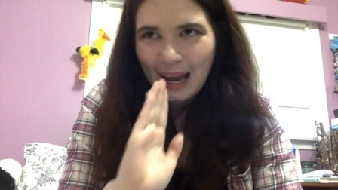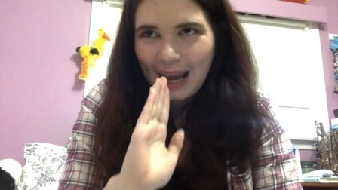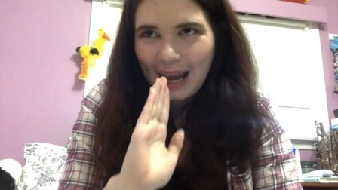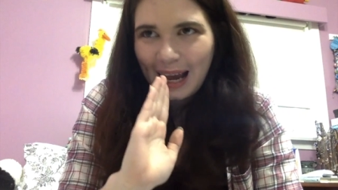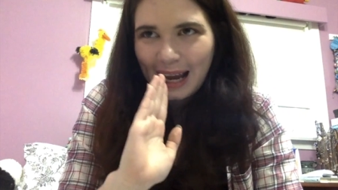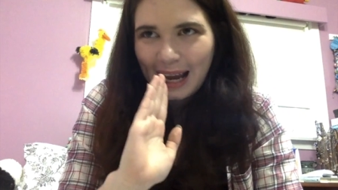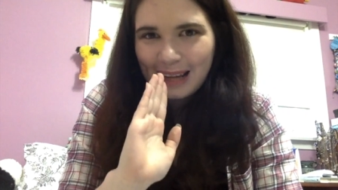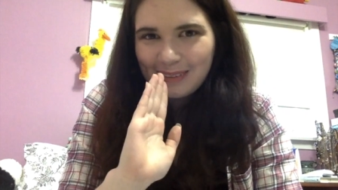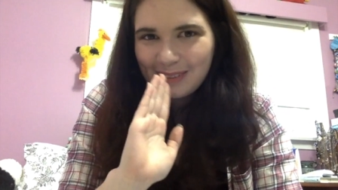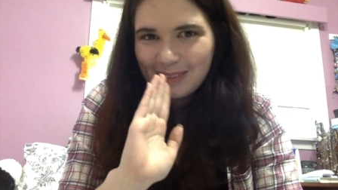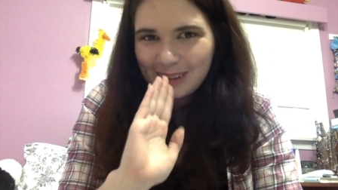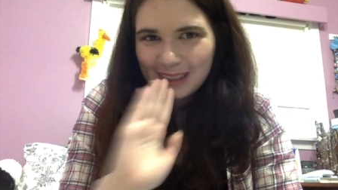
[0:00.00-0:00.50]

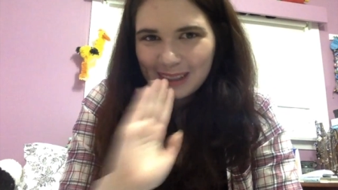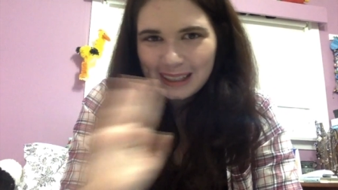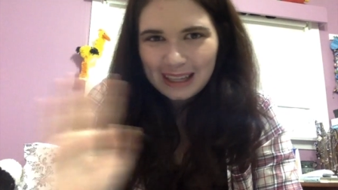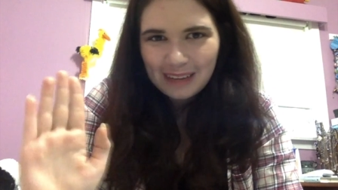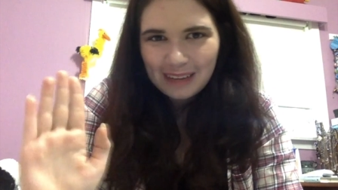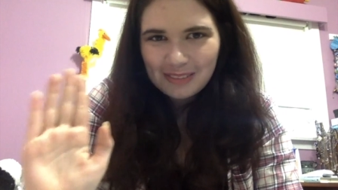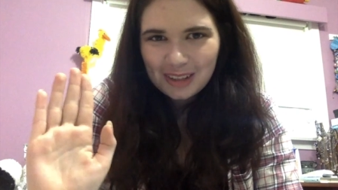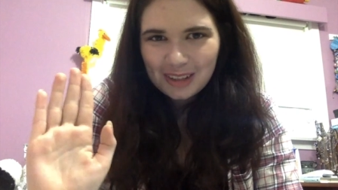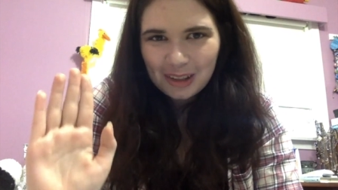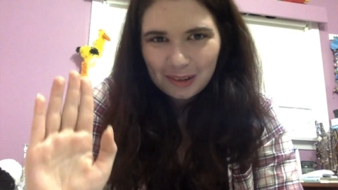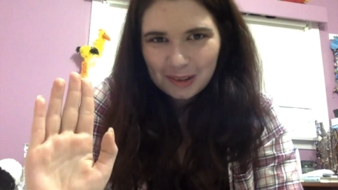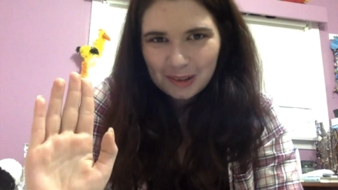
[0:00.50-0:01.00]
I feel like
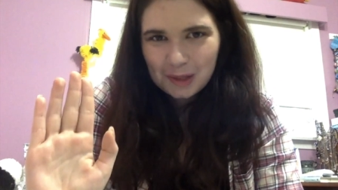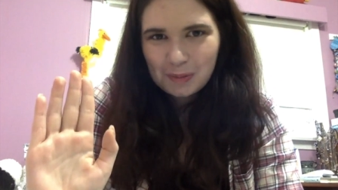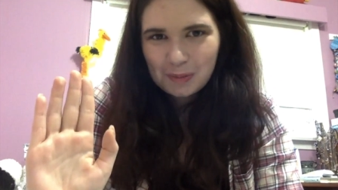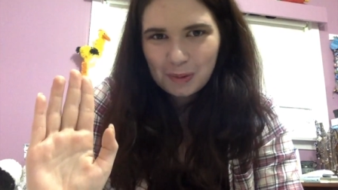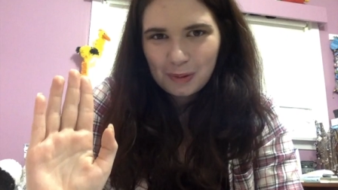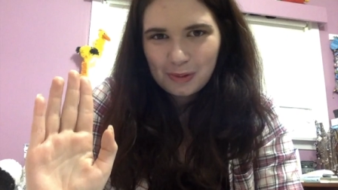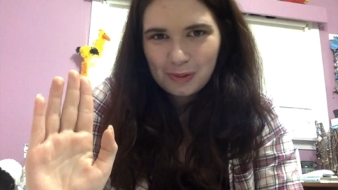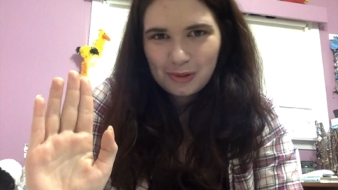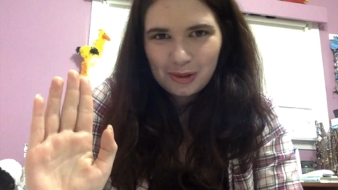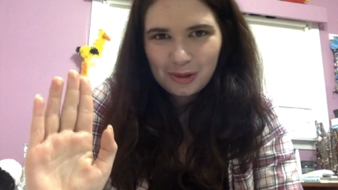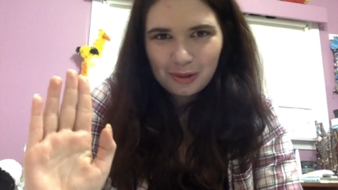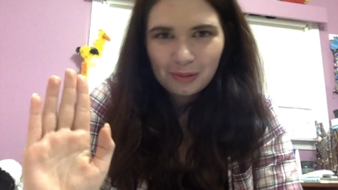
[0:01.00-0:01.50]
I'm the only person in